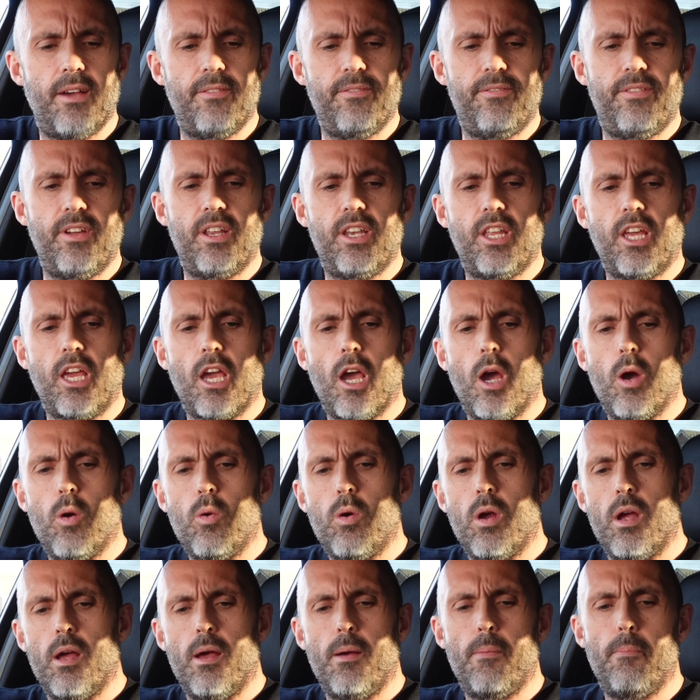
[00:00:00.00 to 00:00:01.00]

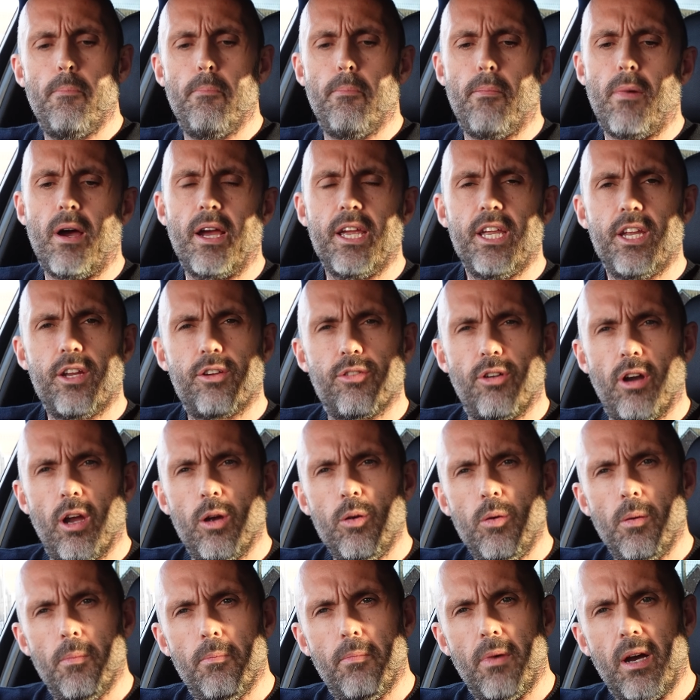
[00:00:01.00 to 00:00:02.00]
Video
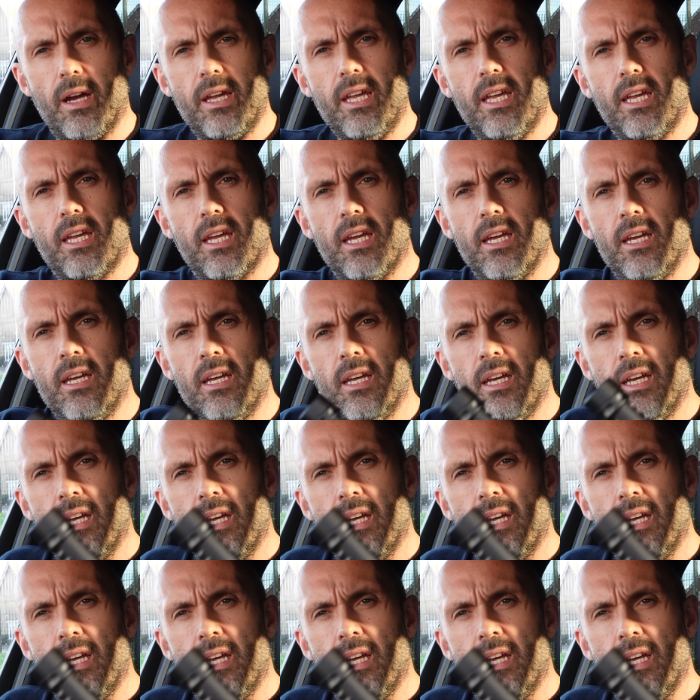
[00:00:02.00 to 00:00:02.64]
Micro mic